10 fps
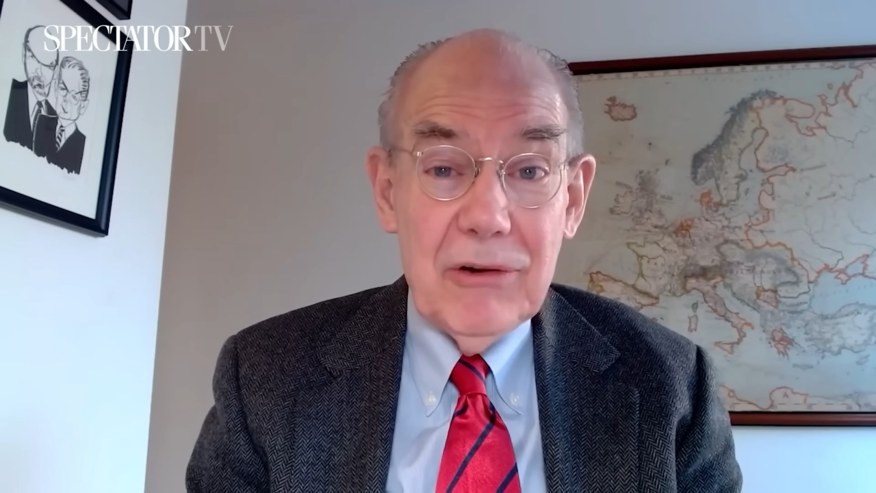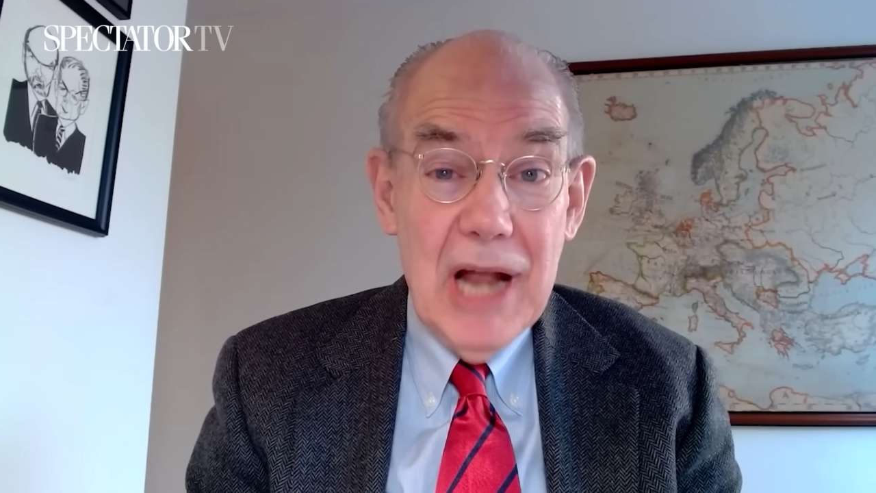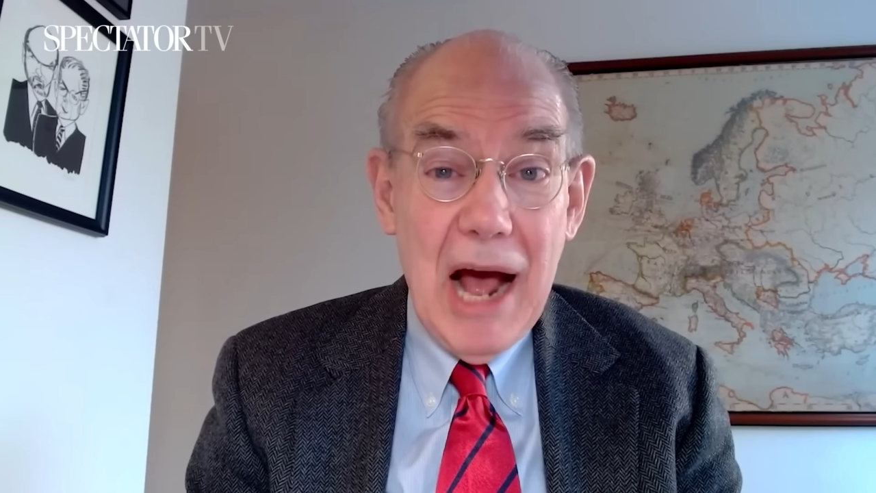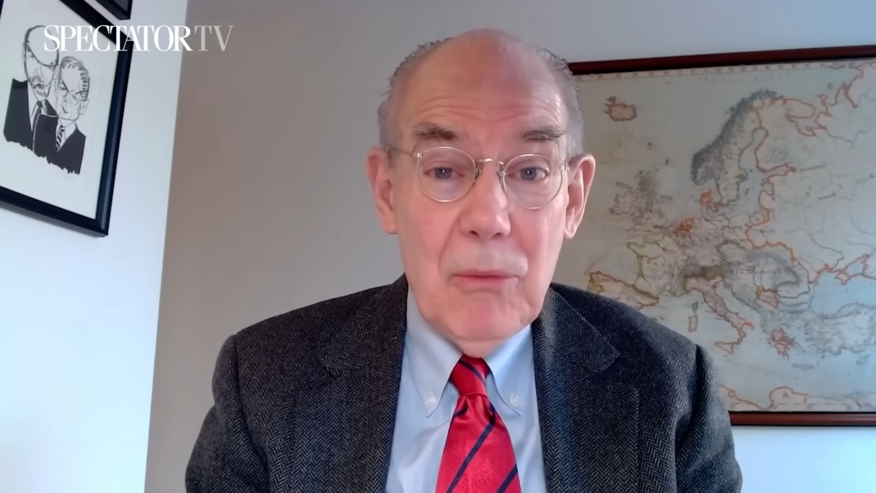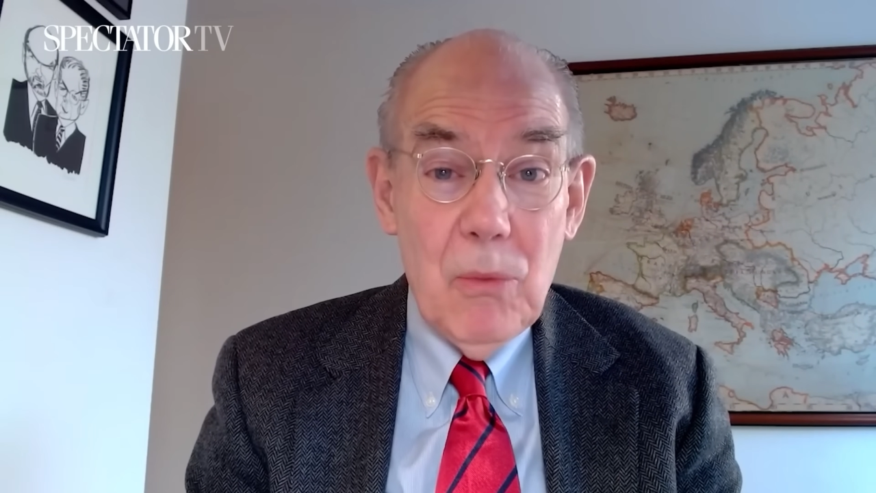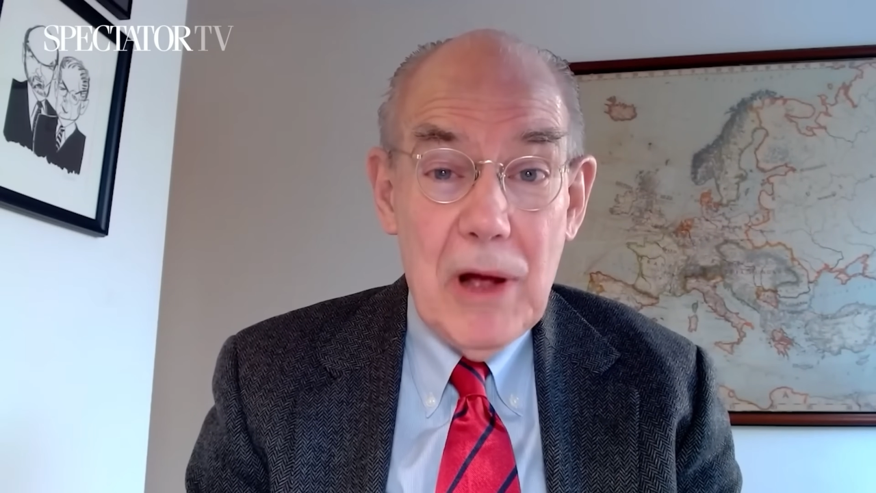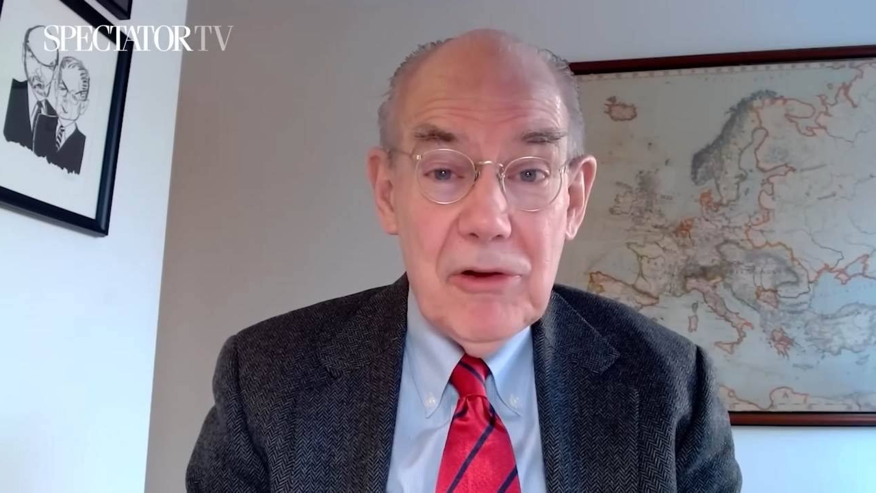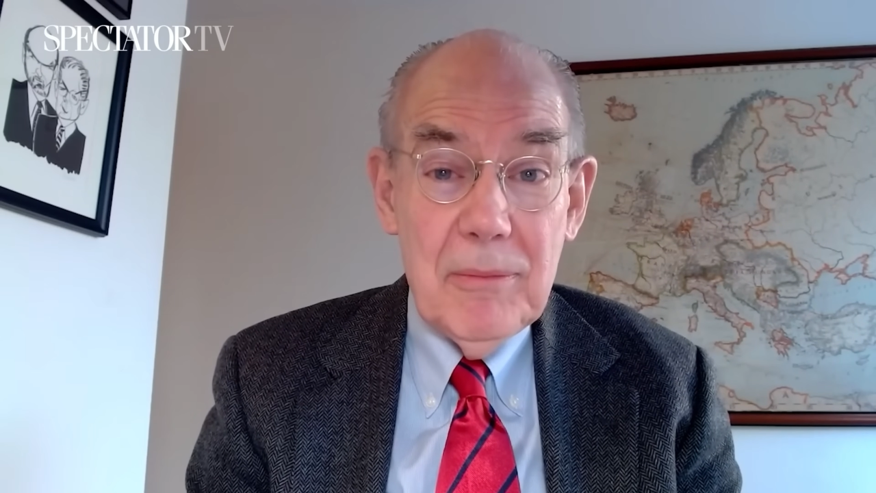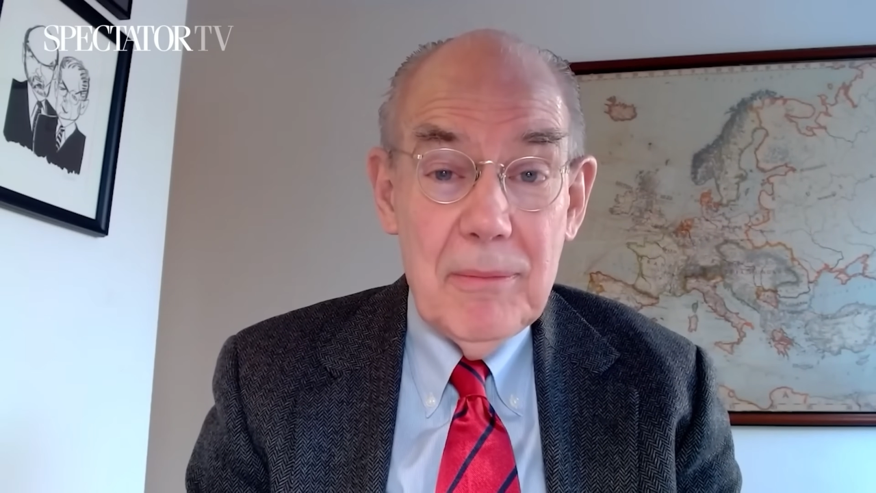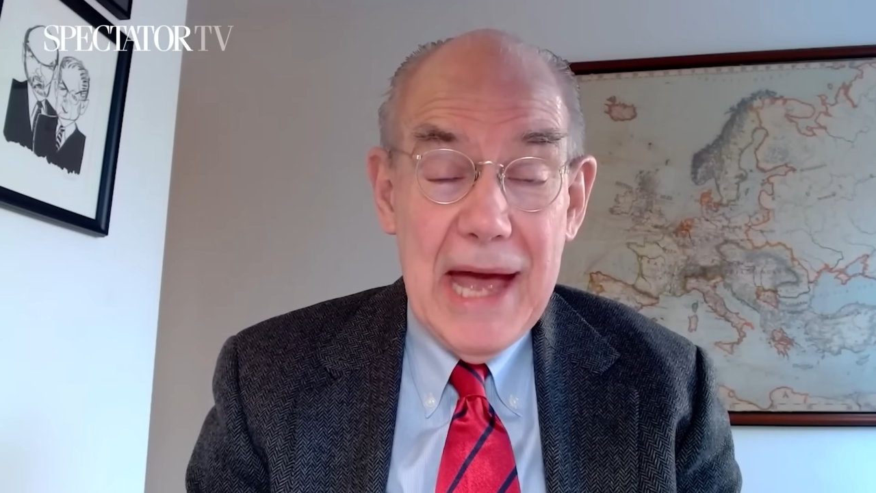not
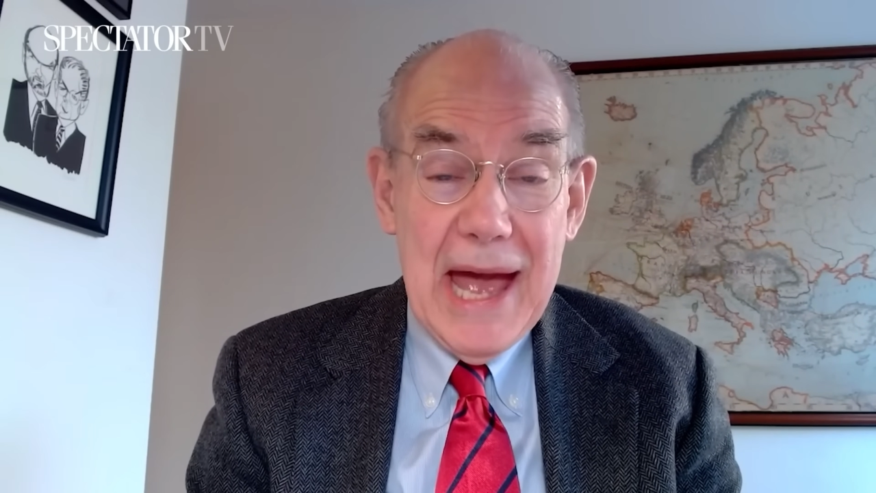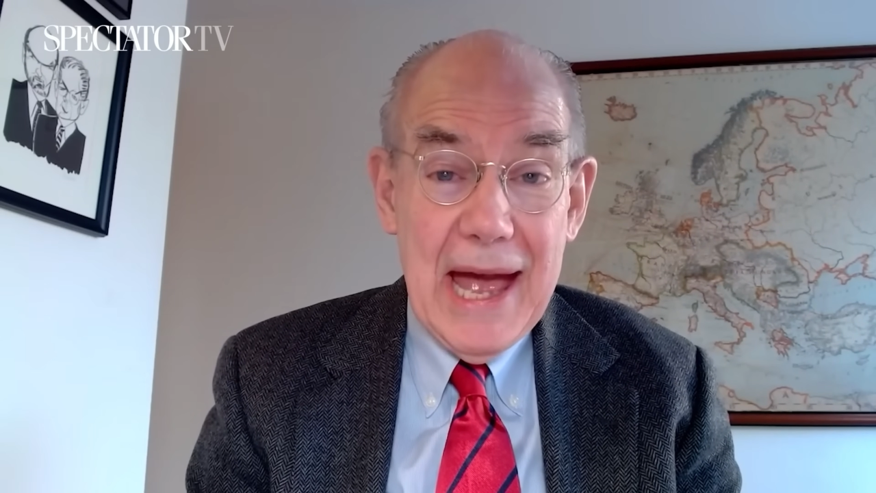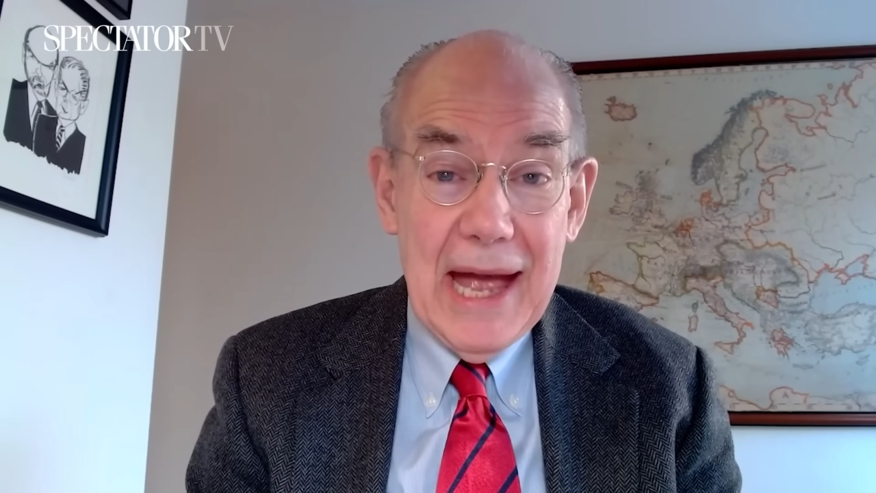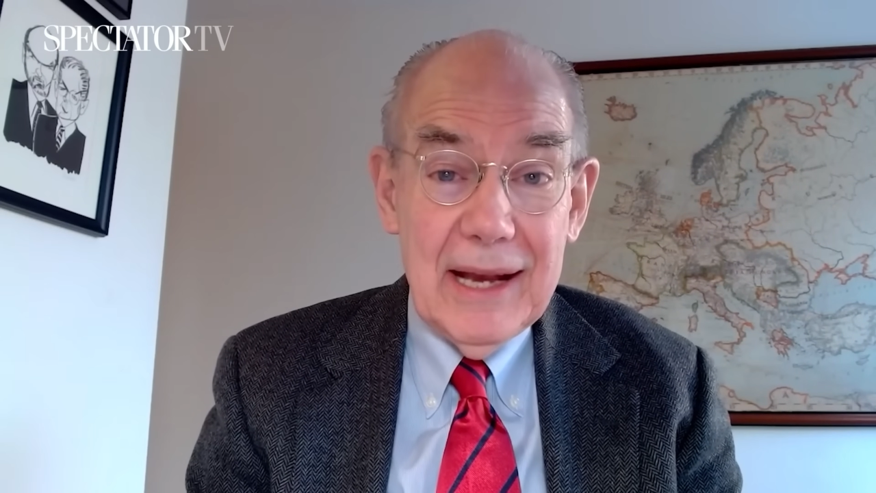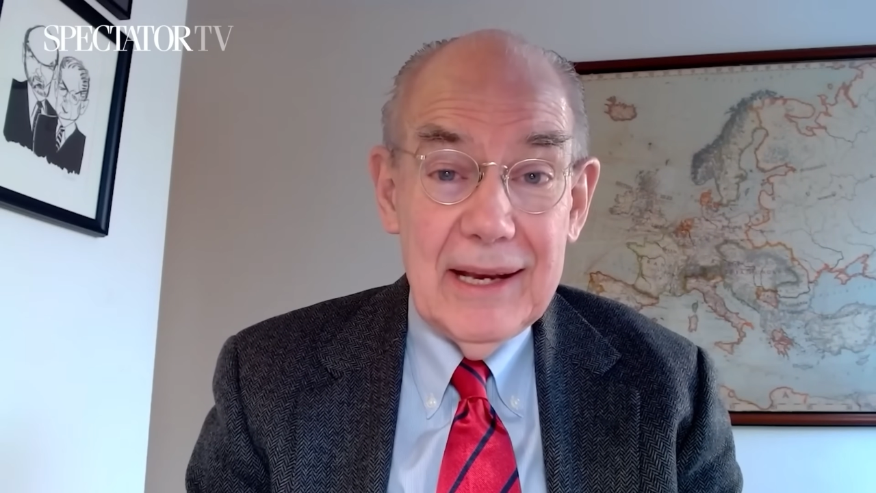welcome back.